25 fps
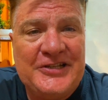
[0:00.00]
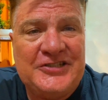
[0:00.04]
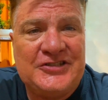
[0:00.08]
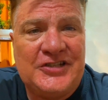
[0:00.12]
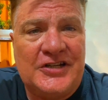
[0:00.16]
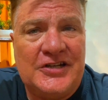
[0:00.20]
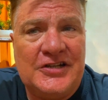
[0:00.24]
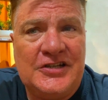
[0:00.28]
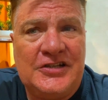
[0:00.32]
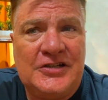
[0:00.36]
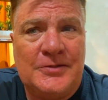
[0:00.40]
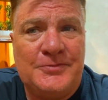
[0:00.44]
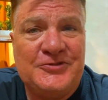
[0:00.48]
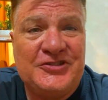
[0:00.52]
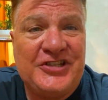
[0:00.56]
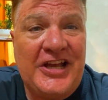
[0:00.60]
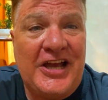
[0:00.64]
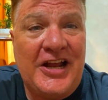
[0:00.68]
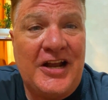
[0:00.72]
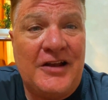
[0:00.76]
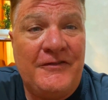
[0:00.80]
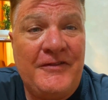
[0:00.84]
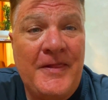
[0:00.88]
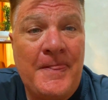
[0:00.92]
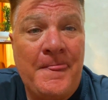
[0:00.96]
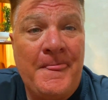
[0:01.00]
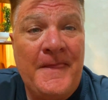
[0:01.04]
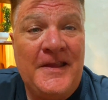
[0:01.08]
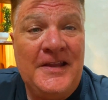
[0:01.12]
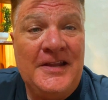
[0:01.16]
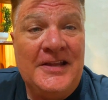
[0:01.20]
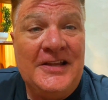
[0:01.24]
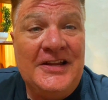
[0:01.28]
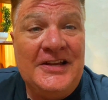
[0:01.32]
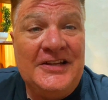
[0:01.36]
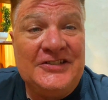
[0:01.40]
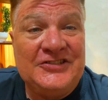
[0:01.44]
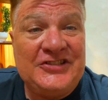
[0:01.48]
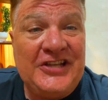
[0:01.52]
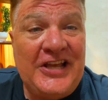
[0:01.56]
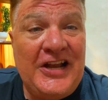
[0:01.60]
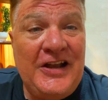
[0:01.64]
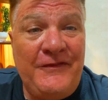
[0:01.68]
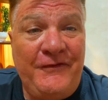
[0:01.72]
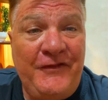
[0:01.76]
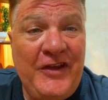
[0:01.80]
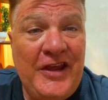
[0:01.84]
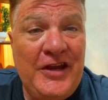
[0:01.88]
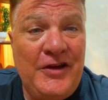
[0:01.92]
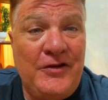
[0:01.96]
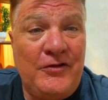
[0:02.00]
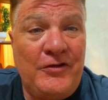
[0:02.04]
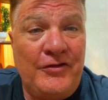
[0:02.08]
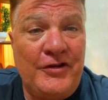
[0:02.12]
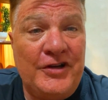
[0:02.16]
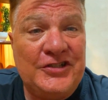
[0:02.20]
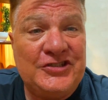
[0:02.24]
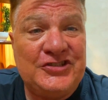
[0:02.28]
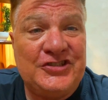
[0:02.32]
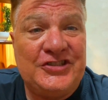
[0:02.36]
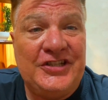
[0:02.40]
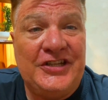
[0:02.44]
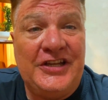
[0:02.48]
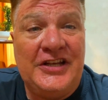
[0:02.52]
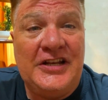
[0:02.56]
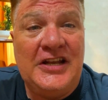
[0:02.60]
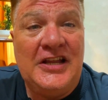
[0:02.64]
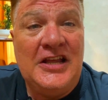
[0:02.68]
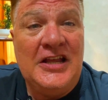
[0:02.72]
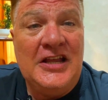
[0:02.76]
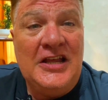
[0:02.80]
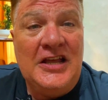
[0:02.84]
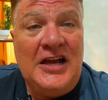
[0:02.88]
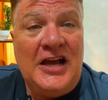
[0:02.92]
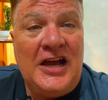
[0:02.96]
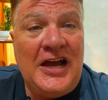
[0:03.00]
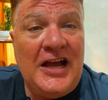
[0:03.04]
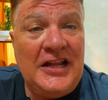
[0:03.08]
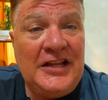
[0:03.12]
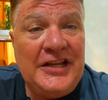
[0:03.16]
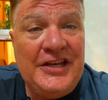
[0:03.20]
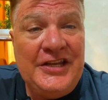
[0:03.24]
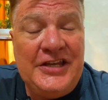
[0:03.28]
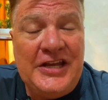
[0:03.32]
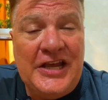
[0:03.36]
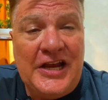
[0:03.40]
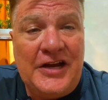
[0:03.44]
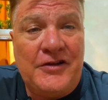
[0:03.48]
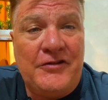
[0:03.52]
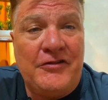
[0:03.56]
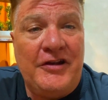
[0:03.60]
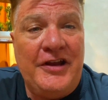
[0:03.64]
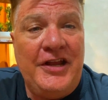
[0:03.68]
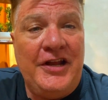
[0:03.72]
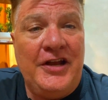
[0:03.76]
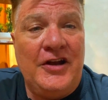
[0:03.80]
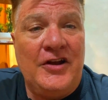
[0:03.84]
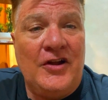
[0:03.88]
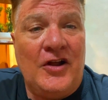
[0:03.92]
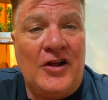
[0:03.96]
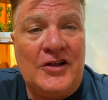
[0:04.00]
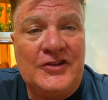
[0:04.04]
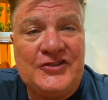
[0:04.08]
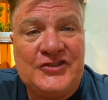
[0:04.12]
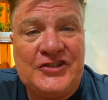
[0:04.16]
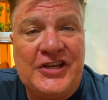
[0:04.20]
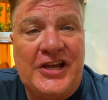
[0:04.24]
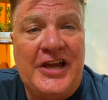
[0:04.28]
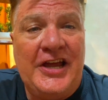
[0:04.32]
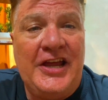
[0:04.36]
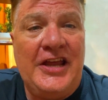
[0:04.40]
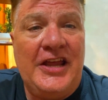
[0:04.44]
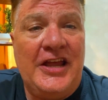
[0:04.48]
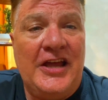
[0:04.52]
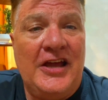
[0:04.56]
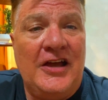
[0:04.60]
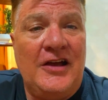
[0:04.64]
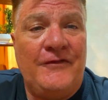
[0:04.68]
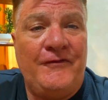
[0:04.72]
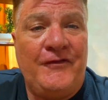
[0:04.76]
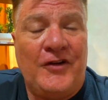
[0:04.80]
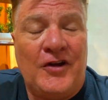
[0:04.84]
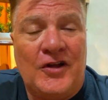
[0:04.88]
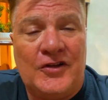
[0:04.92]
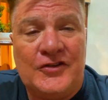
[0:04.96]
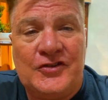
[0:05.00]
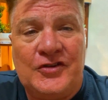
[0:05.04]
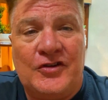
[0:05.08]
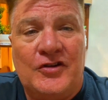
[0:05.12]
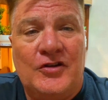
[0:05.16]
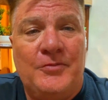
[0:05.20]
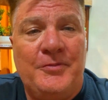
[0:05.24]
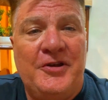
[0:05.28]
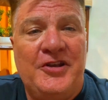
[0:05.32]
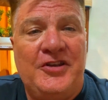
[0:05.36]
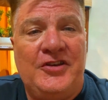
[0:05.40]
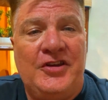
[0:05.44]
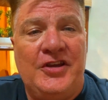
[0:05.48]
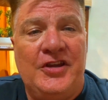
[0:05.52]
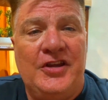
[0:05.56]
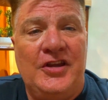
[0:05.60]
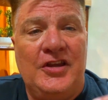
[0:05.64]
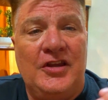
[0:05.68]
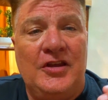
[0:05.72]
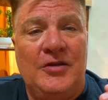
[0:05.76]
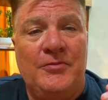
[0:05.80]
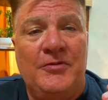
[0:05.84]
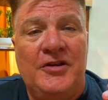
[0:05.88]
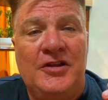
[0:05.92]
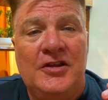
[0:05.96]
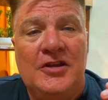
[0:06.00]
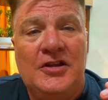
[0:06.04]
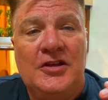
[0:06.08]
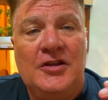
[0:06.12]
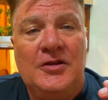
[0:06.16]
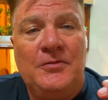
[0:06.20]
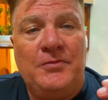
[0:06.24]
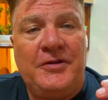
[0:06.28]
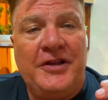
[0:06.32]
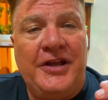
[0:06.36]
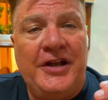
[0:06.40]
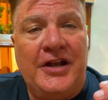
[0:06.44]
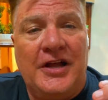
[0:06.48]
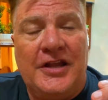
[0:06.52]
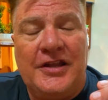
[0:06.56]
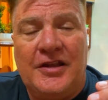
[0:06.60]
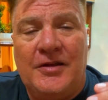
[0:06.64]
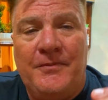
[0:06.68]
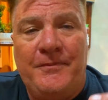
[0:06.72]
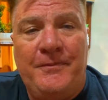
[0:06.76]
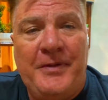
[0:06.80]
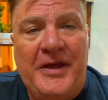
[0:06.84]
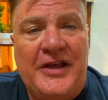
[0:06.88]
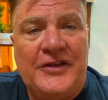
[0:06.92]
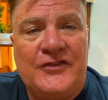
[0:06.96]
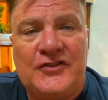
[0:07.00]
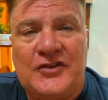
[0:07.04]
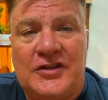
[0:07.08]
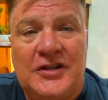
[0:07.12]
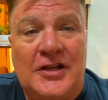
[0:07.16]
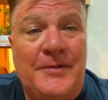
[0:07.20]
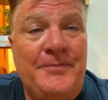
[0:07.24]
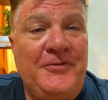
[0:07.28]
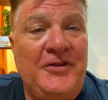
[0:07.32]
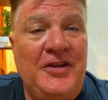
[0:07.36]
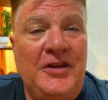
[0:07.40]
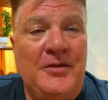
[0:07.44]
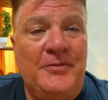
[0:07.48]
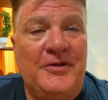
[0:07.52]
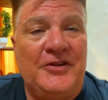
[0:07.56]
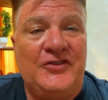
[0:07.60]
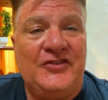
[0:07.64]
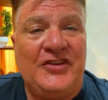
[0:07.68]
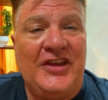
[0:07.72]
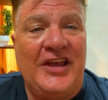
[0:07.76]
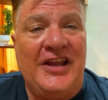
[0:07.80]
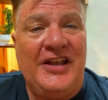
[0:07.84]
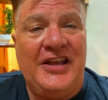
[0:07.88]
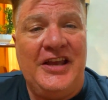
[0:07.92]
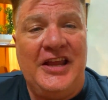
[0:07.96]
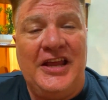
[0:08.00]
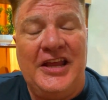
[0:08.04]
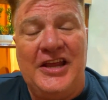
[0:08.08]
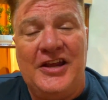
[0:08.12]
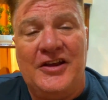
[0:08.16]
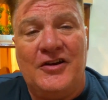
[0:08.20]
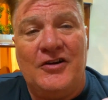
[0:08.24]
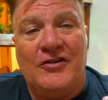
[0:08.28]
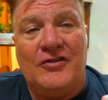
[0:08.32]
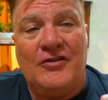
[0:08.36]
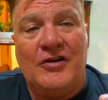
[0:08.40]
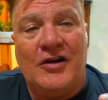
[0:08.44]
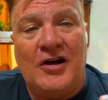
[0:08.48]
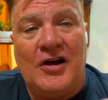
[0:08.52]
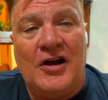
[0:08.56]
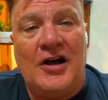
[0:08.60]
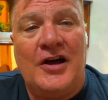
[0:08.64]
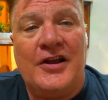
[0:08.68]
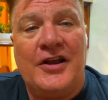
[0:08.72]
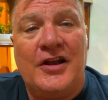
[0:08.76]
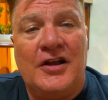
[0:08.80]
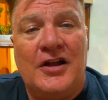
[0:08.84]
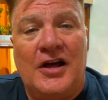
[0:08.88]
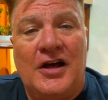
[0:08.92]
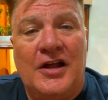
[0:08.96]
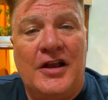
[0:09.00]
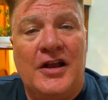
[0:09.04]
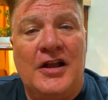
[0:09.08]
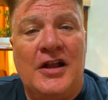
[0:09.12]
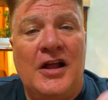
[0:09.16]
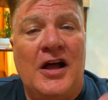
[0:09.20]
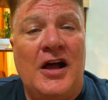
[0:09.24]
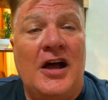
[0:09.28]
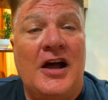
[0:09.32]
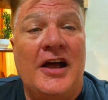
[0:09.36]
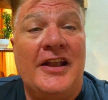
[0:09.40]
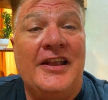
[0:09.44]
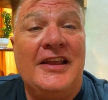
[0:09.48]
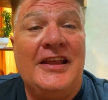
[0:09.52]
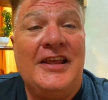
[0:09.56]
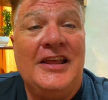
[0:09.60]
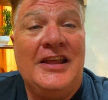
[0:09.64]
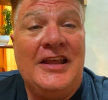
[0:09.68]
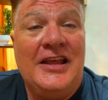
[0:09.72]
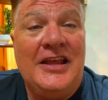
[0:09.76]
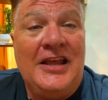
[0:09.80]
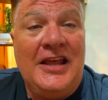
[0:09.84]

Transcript: my son comes out of Santa Fe Christian, highly decorated, all CIF, all tournament team, played on the best club team in San Diego, on and on and on.